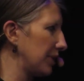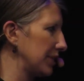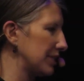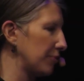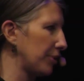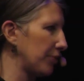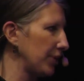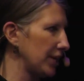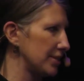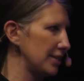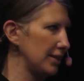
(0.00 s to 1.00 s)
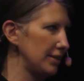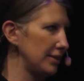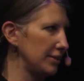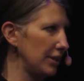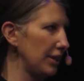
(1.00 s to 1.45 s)
things that Maria
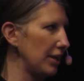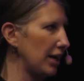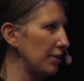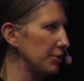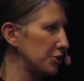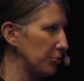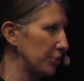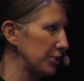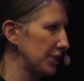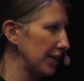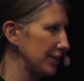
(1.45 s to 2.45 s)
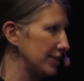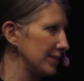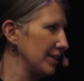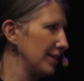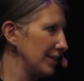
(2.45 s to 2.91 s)
said, how to
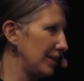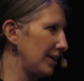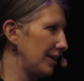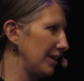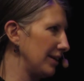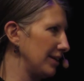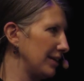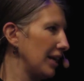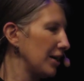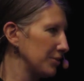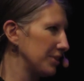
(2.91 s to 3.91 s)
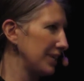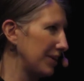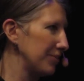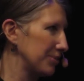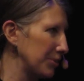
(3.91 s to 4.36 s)
protect. How
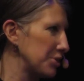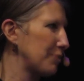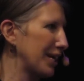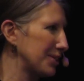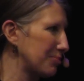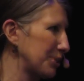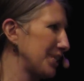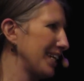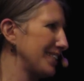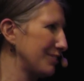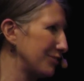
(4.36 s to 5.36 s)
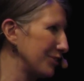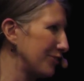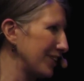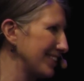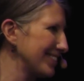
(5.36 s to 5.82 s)
to respect, protect, and
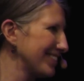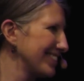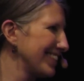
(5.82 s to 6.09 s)
fulfill.